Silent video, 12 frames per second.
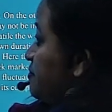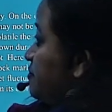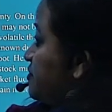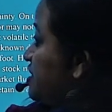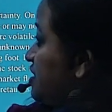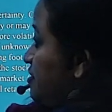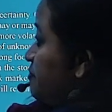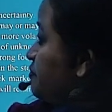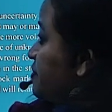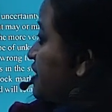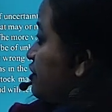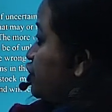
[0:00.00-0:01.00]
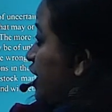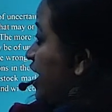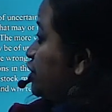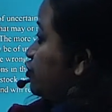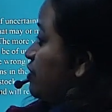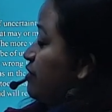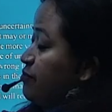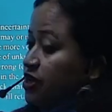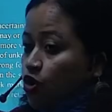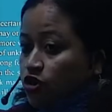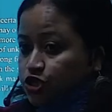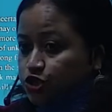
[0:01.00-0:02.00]
the change will be
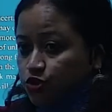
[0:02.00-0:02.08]
also